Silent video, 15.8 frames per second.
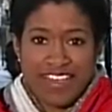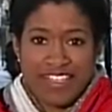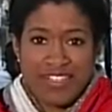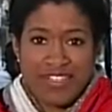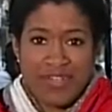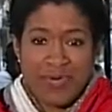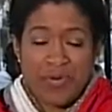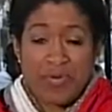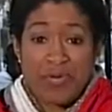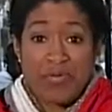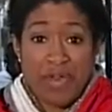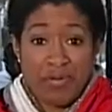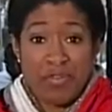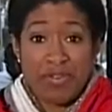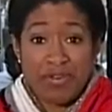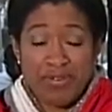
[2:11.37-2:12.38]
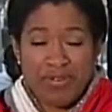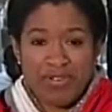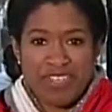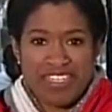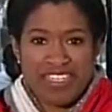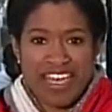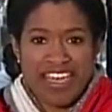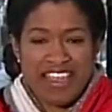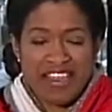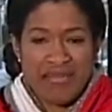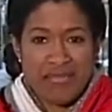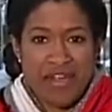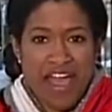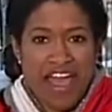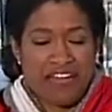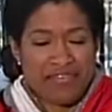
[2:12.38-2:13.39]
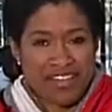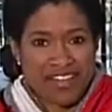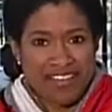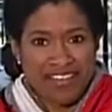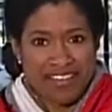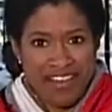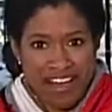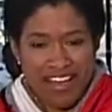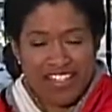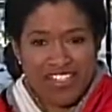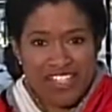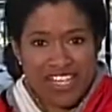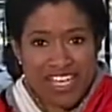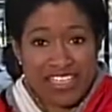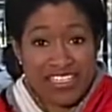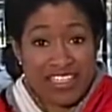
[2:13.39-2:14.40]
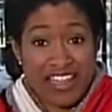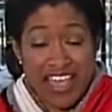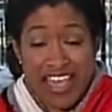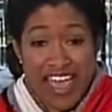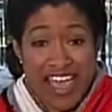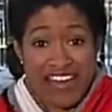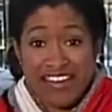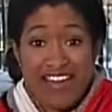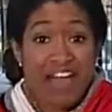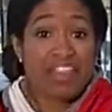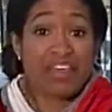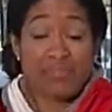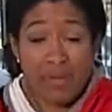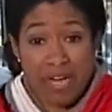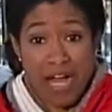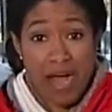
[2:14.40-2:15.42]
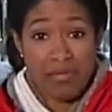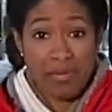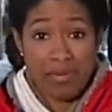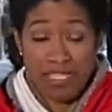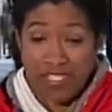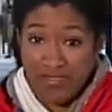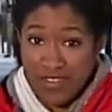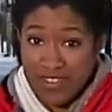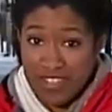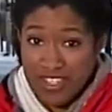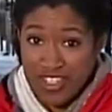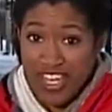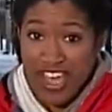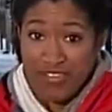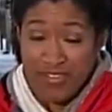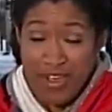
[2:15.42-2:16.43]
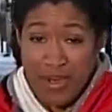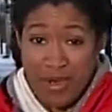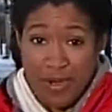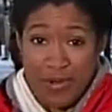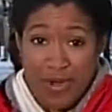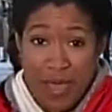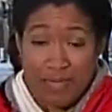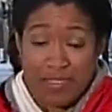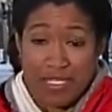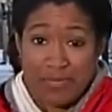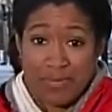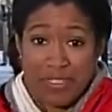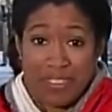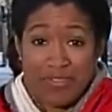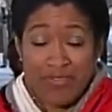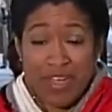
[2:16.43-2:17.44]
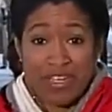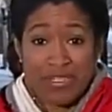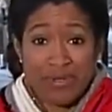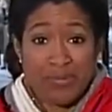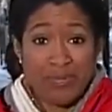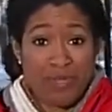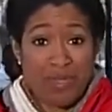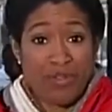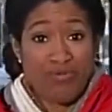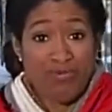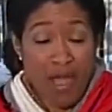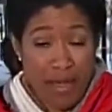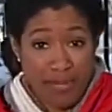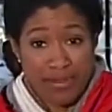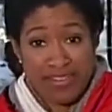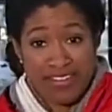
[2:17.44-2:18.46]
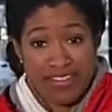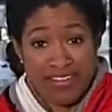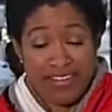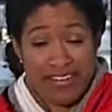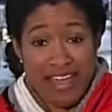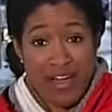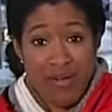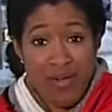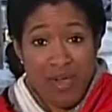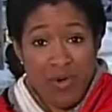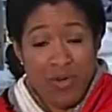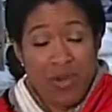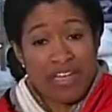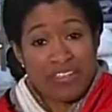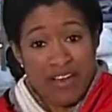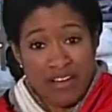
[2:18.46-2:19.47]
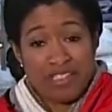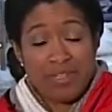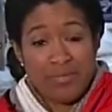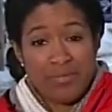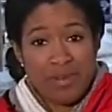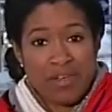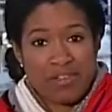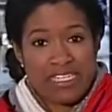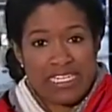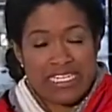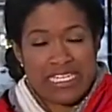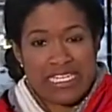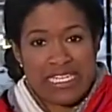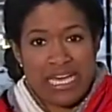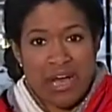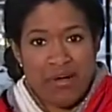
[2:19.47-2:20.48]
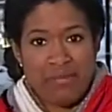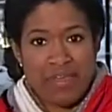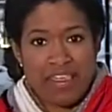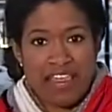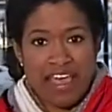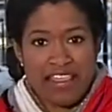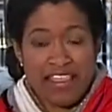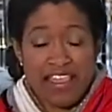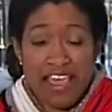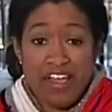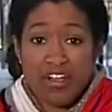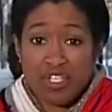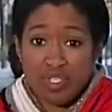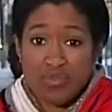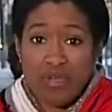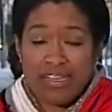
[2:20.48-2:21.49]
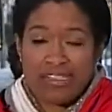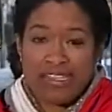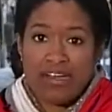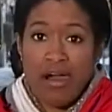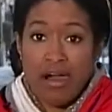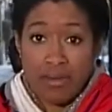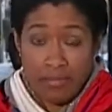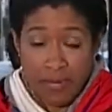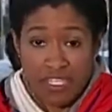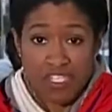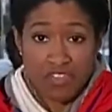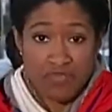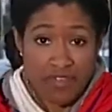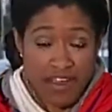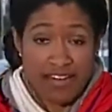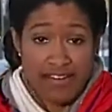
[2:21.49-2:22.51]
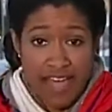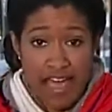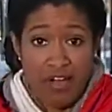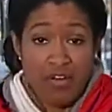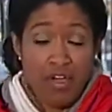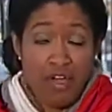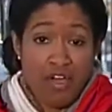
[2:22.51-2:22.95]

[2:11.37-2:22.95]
So when we met with the crew today, they were having lunch, and they had nothing but compliments for their chef, who happens to be director Bill Robertson. Now, when I talked to Bill, he did tell me that they are trending on budget right now